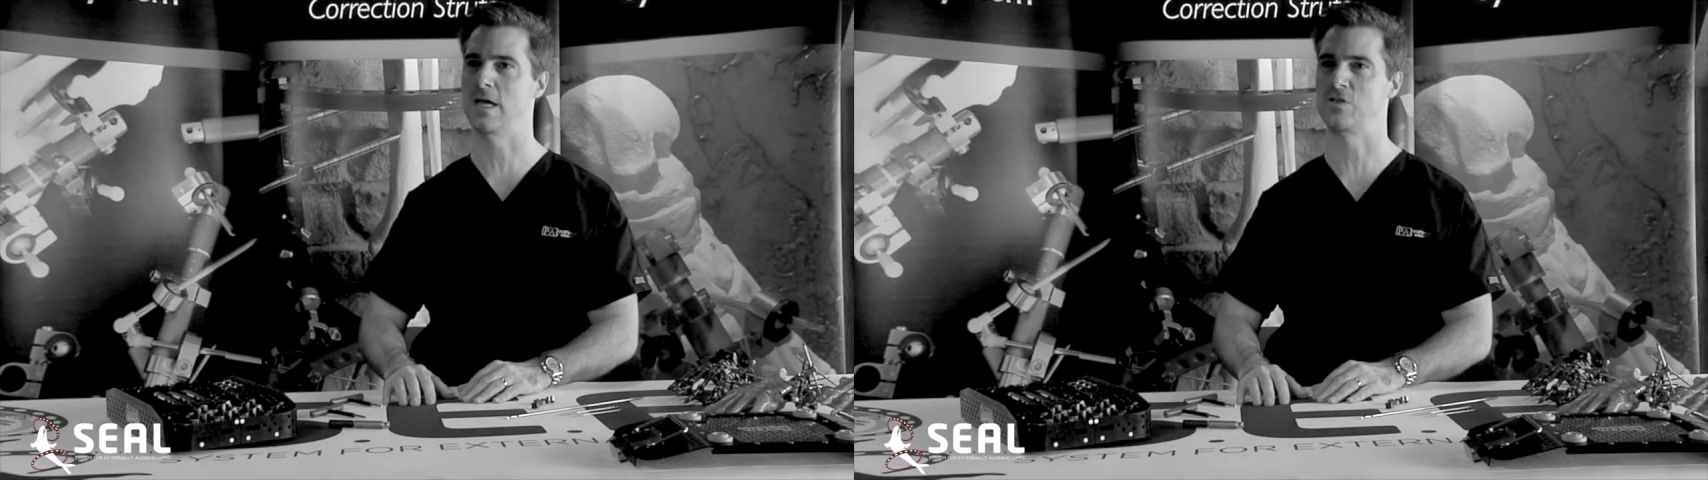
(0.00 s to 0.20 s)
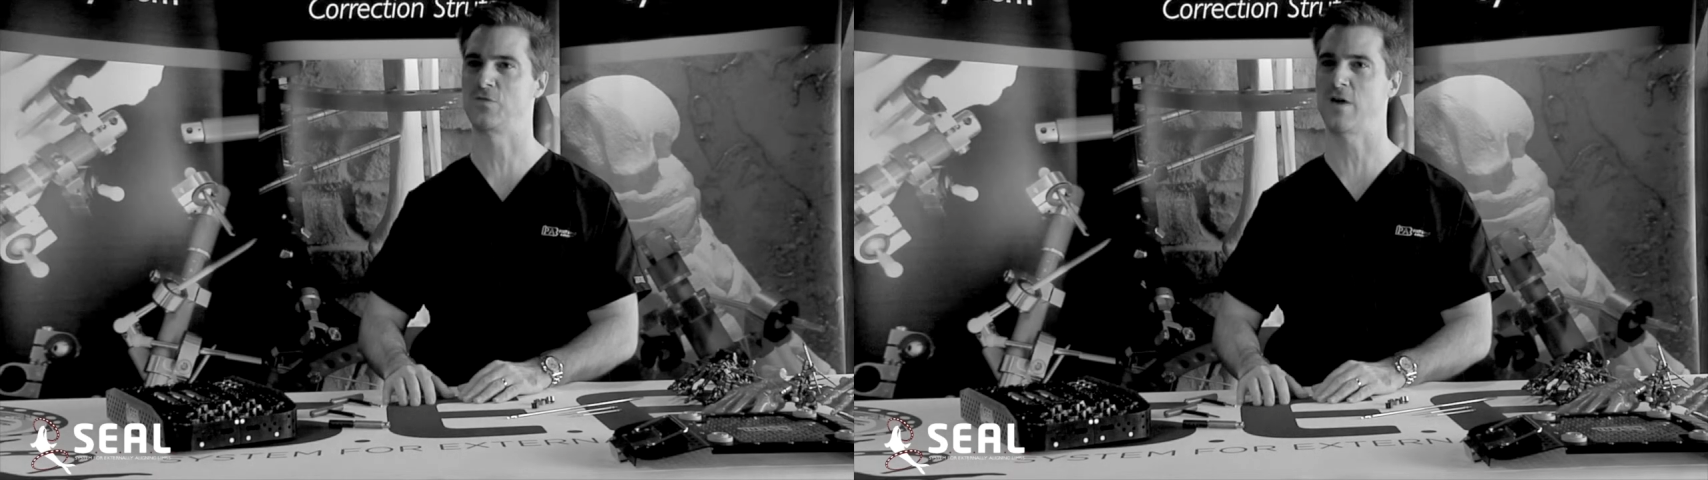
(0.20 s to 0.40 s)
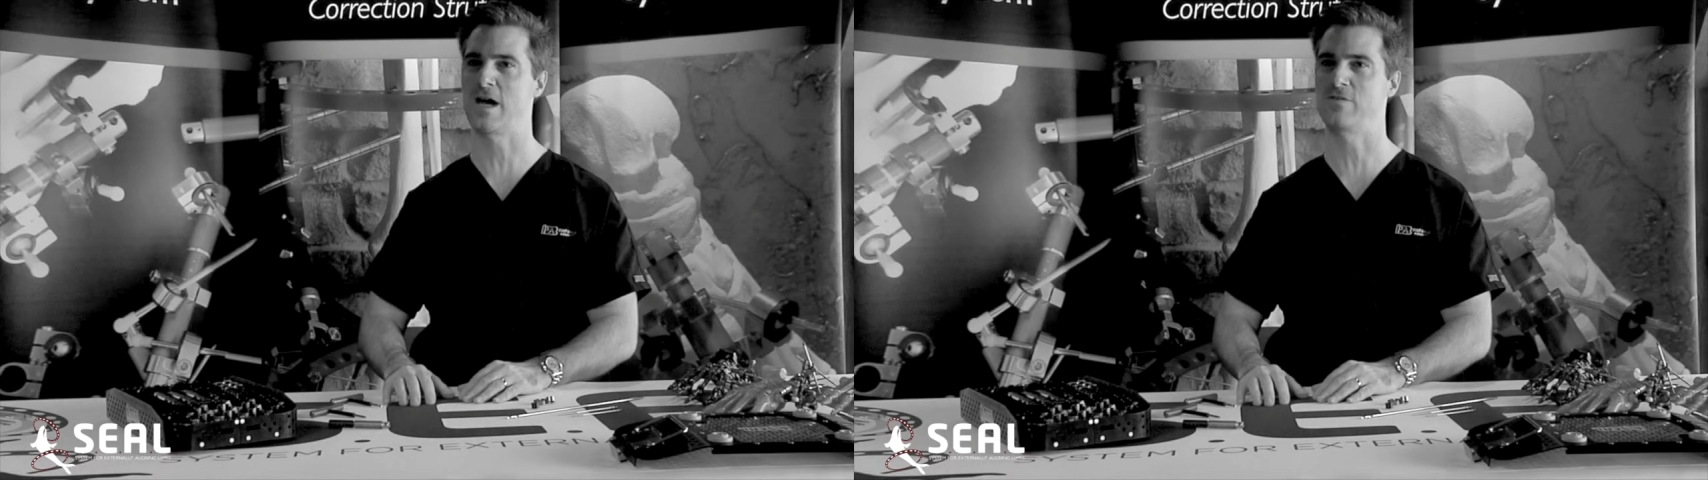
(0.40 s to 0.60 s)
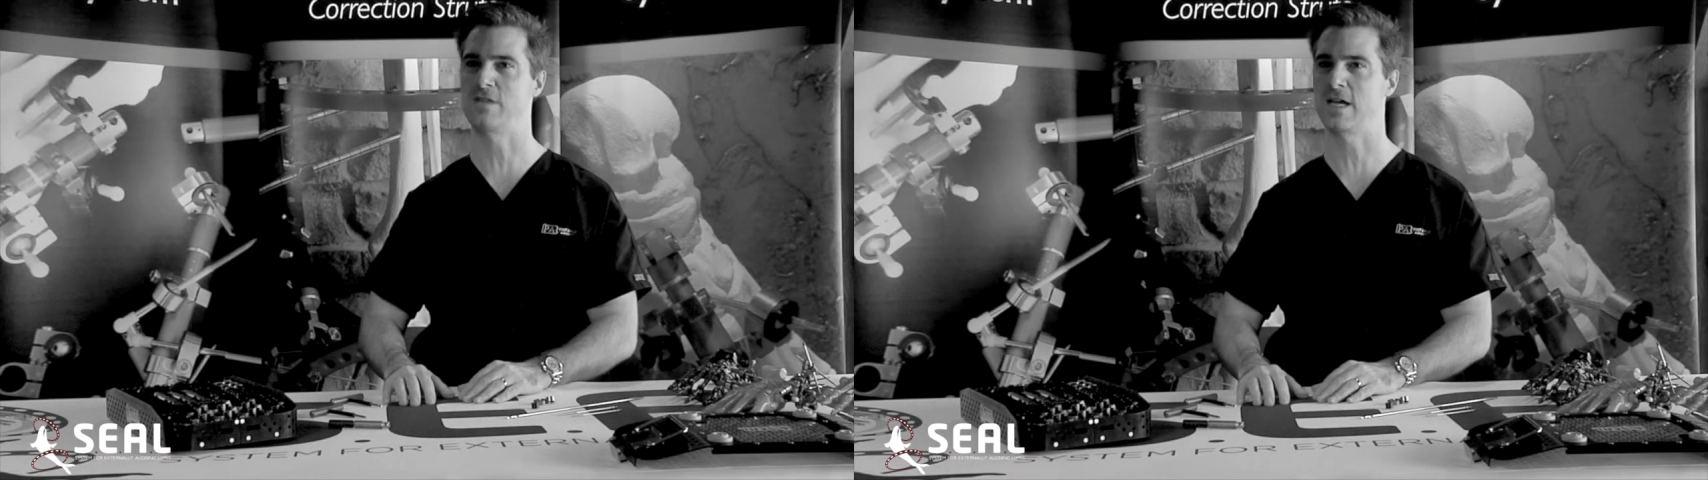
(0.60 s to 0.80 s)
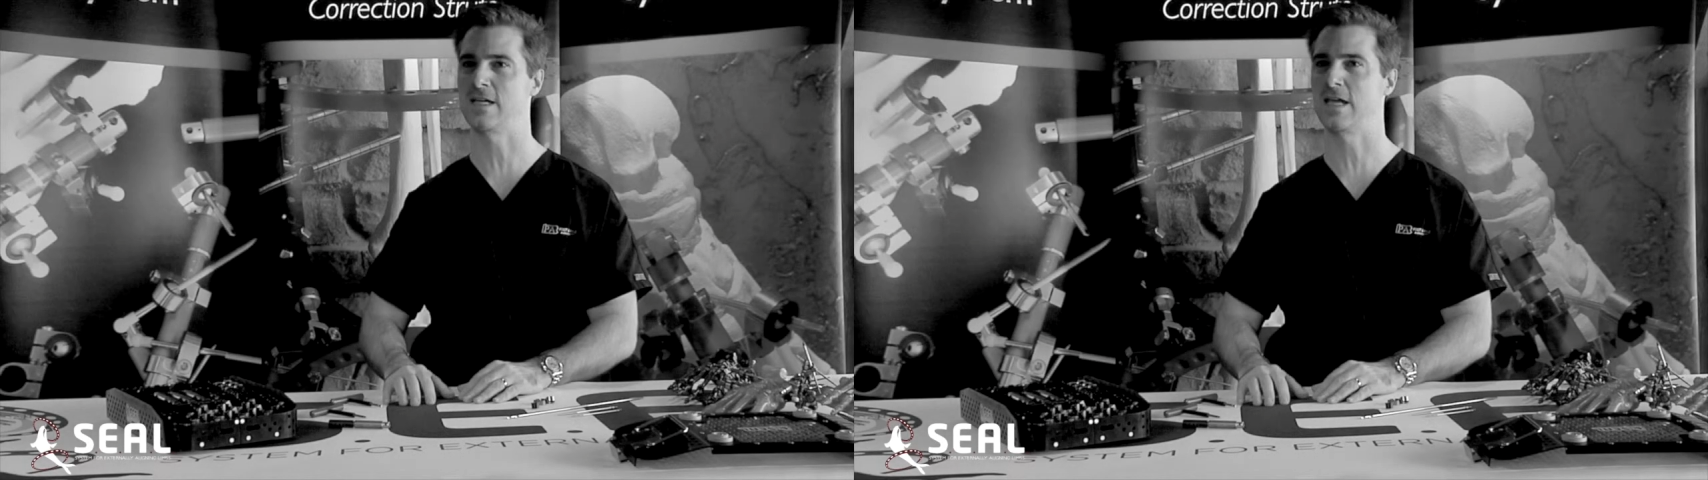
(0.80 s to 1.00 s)
as
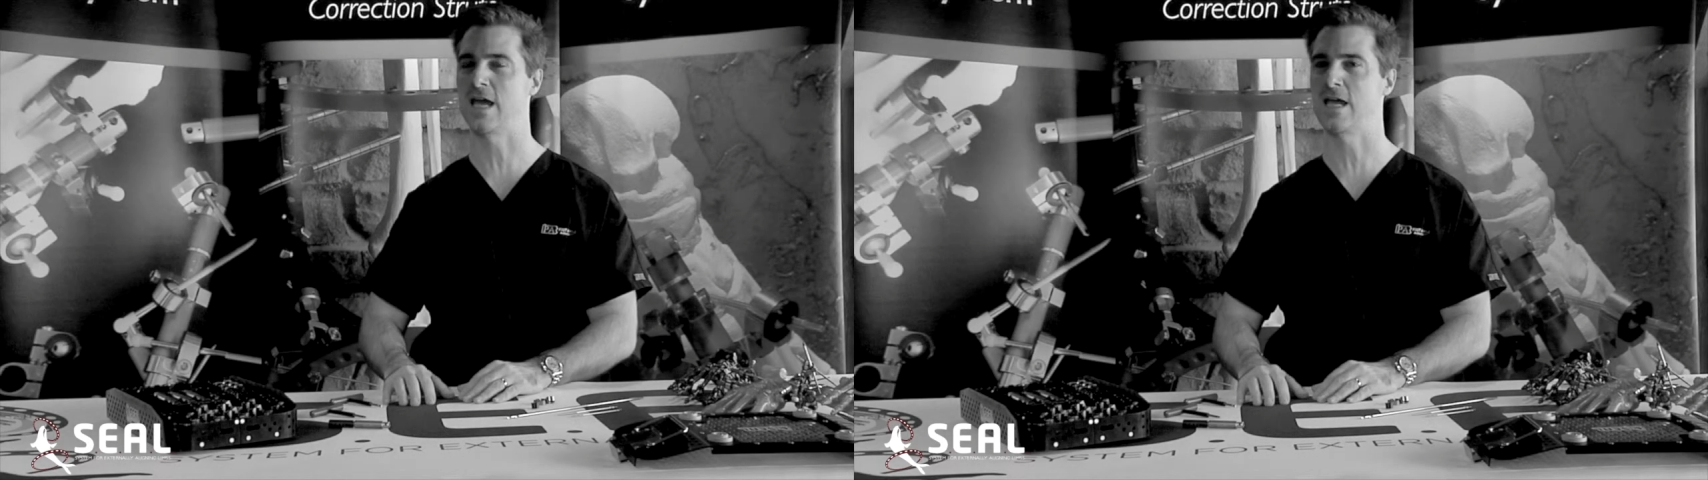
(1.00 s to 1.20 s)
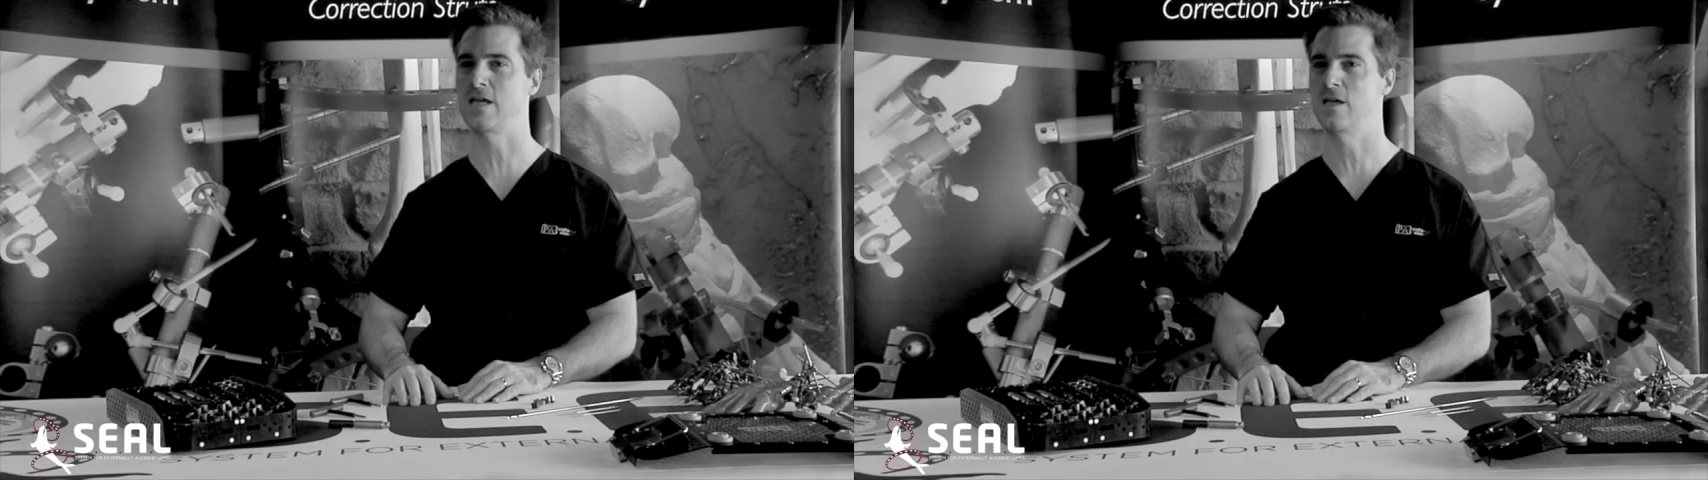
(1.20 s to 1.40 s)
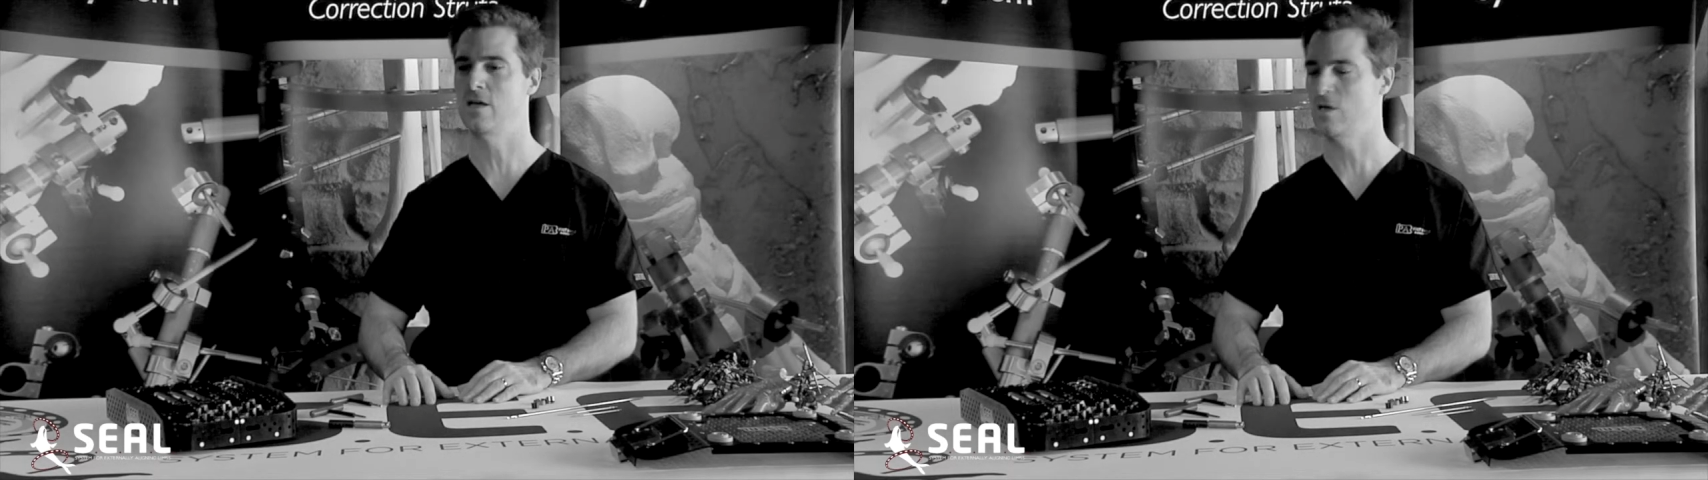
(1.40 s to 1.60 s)
510K